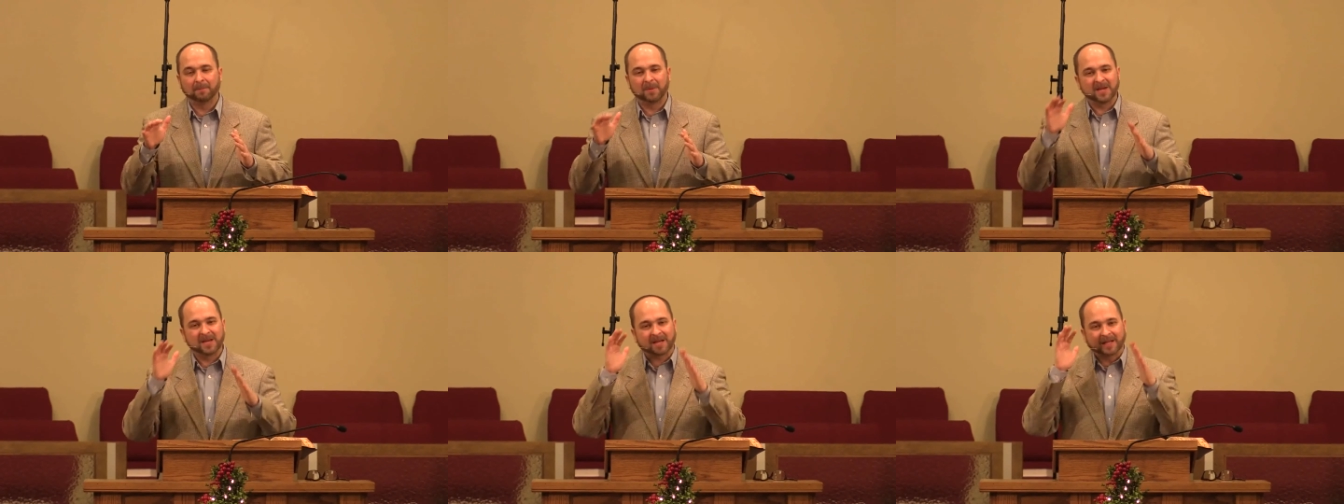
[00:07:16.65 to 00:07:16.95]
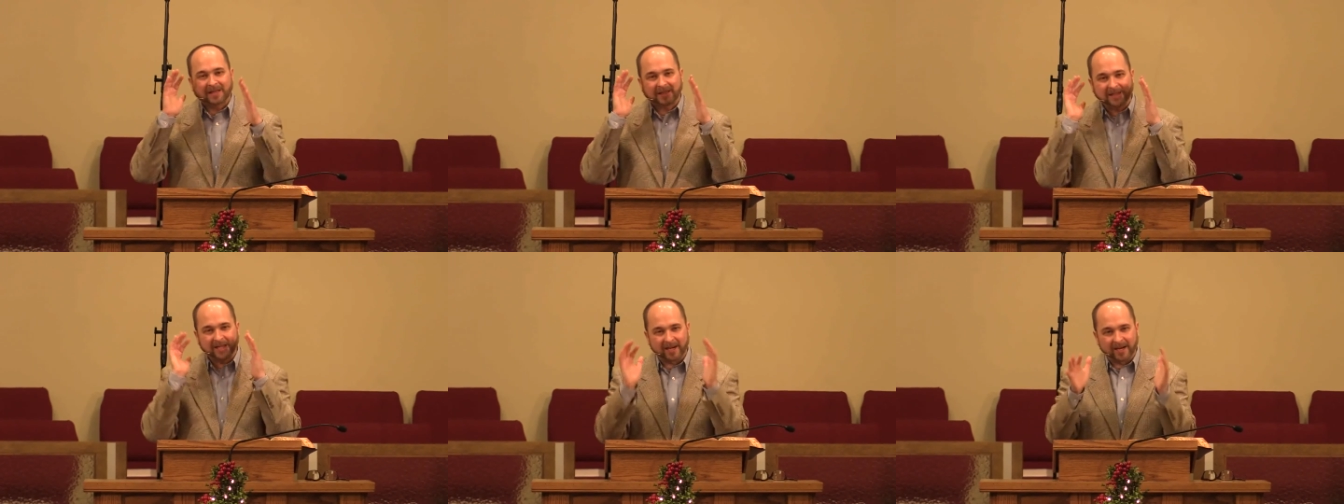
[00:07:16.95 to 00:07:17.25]
be
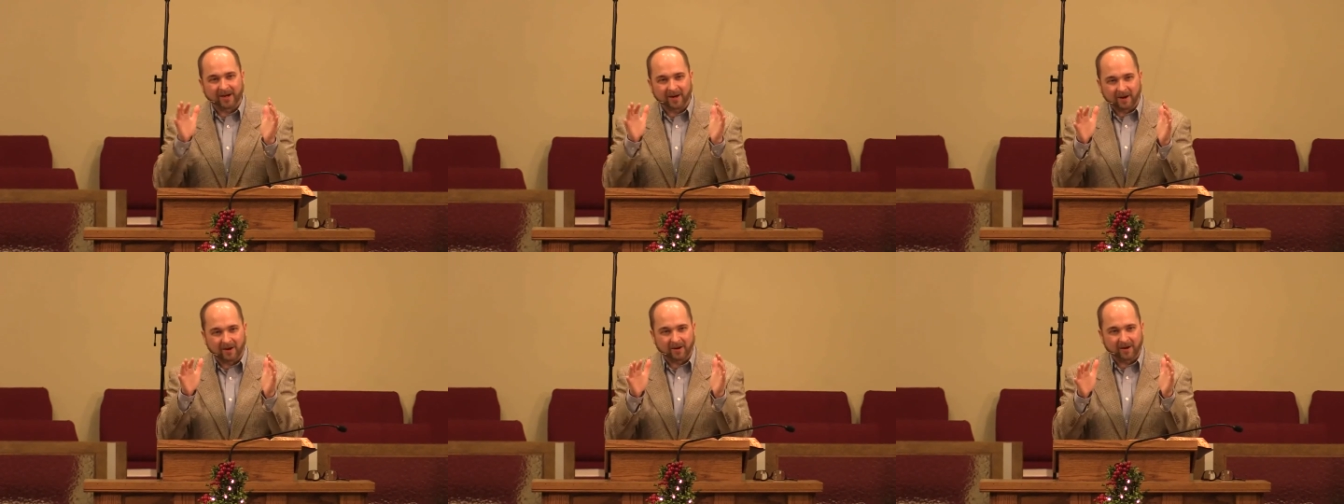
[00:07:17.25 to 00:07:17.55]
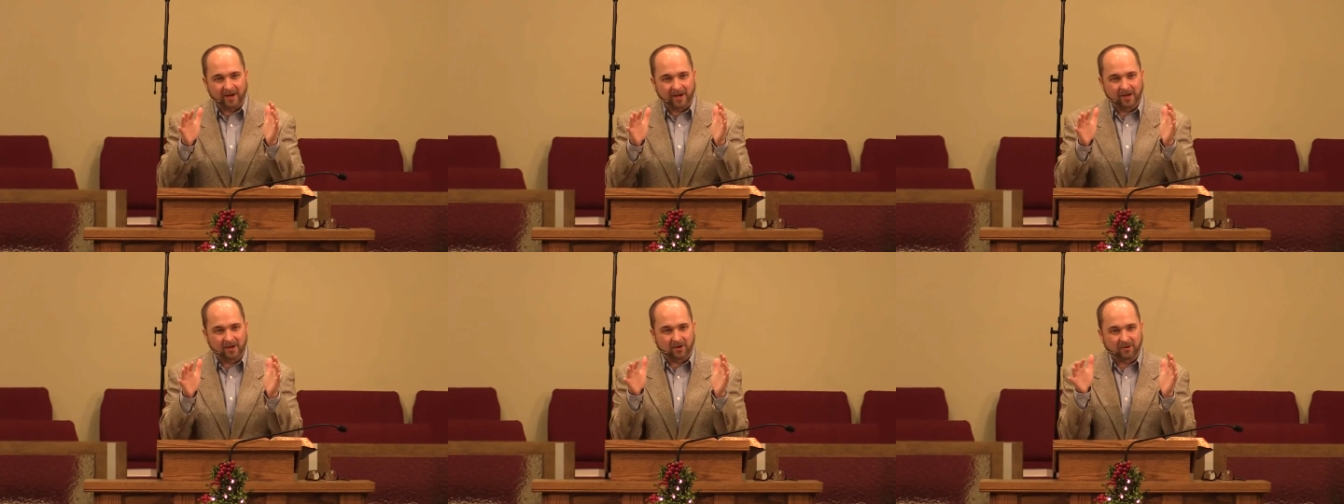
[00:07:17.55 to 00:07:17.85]

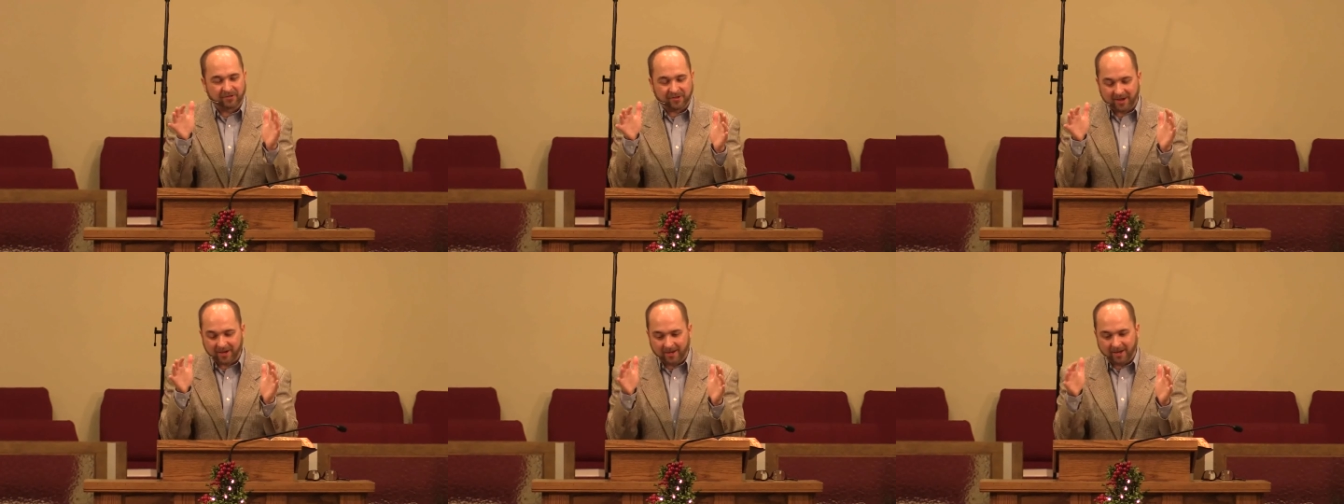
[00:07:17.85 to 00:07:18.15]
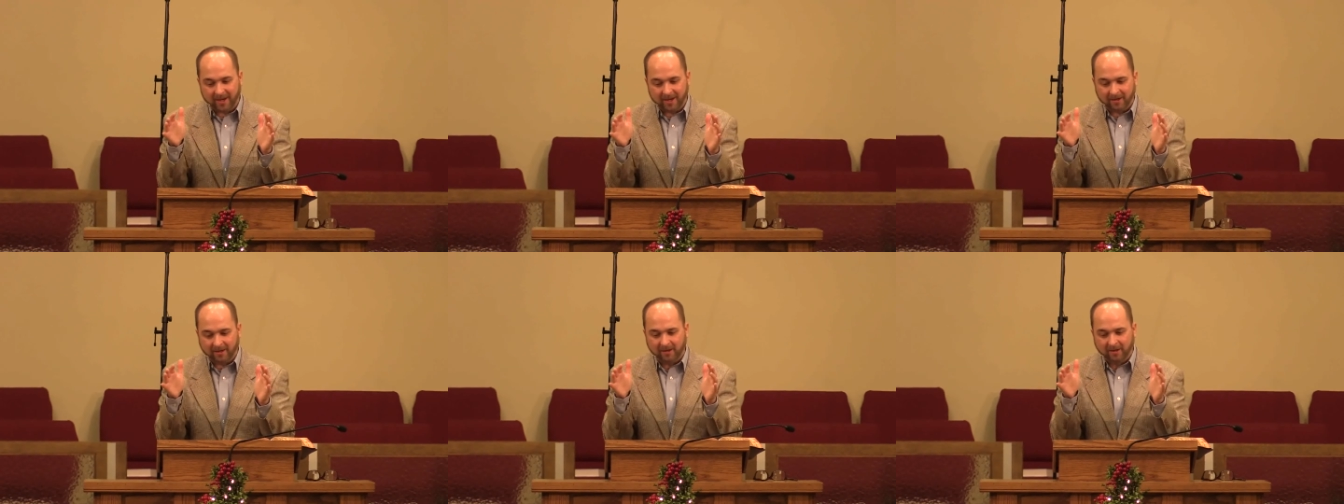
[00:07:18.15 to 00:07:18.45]
clear in your
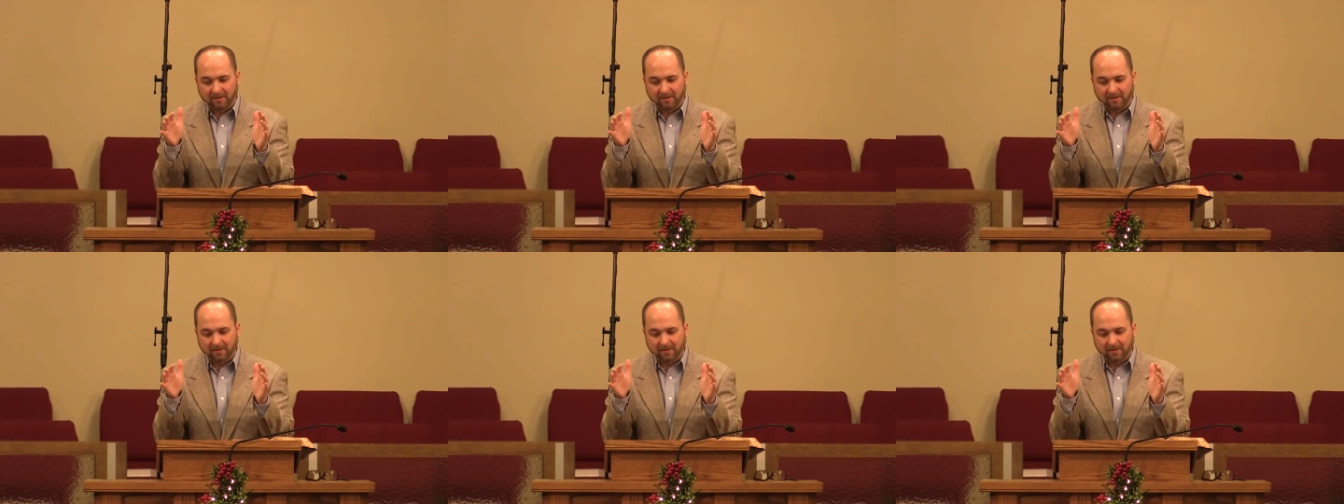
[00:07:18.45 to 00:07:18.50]
thinking.